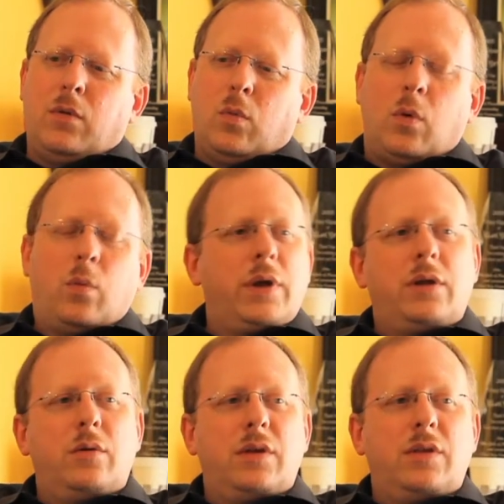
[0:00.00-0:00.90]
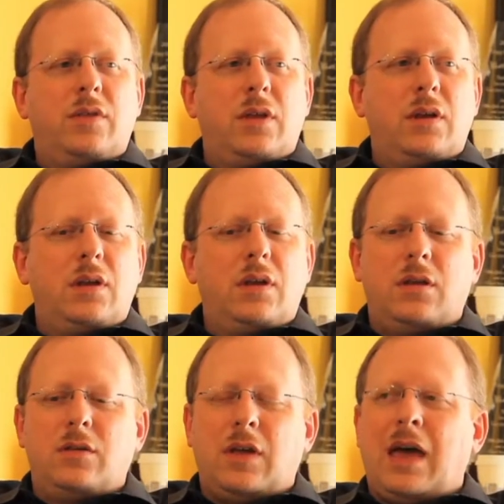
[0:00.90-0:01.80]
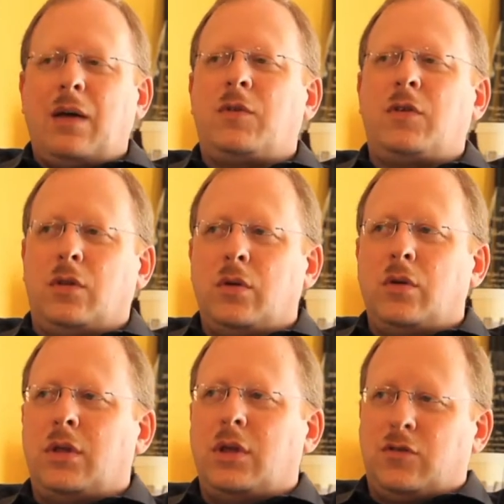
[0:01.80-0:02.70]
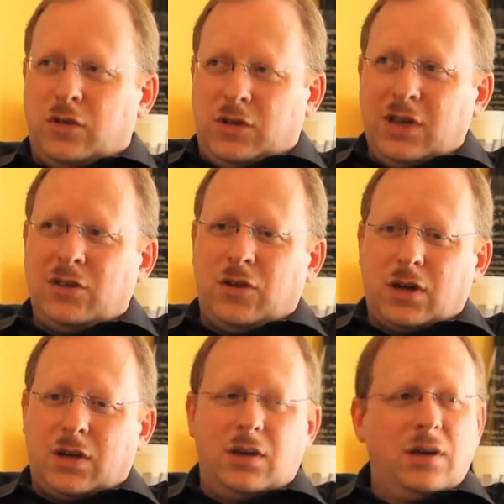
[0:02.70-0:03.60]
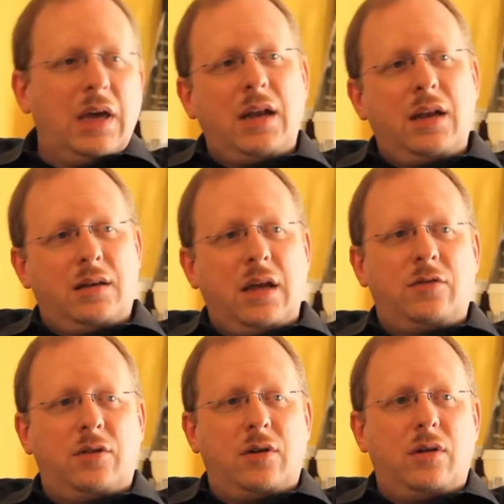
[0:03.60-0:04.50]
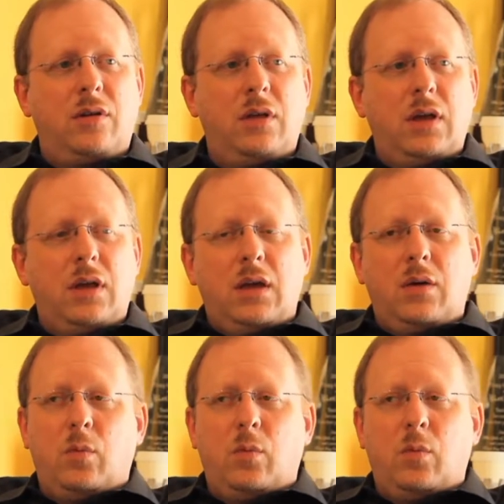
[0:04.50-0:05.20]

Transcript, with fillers: what we do is that it is absolutely strategic and intentional right.